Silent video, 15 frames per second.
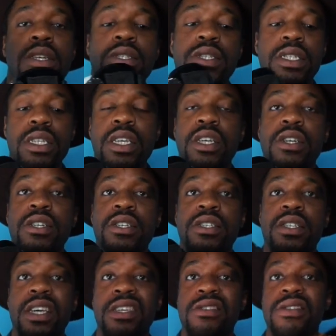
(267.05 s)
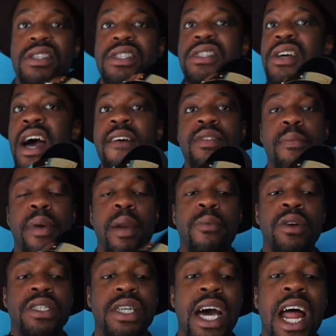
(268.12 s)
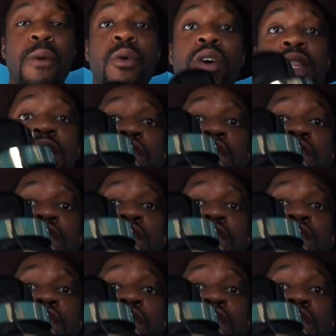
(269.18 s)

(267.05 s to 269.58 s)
sneakers. Like they still have the paper inside. I wore